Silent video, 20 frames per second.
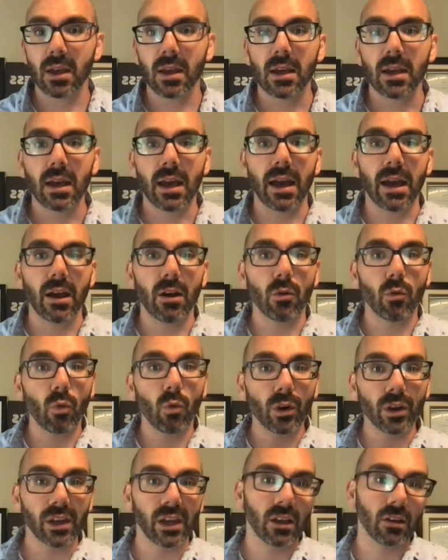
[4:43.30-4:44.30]
Uh,
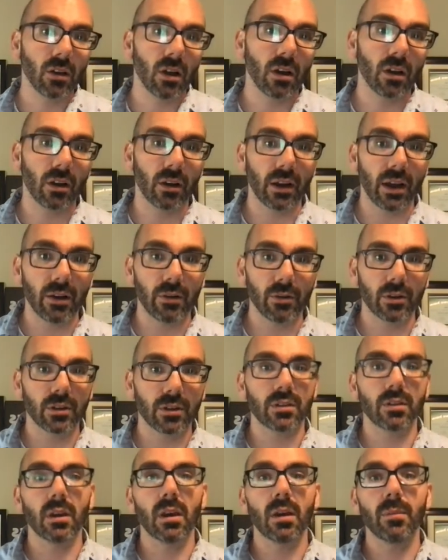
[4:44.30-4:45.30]
working longer
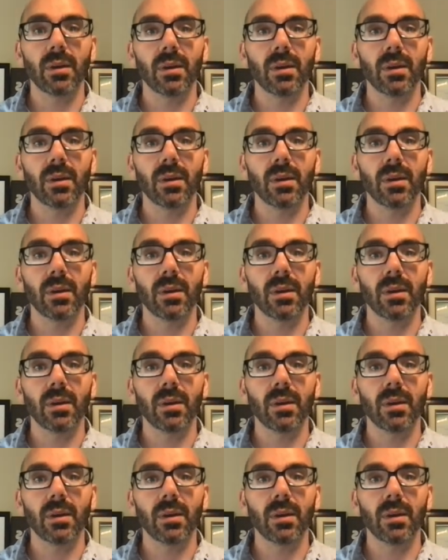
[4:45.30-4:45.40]
hours uh,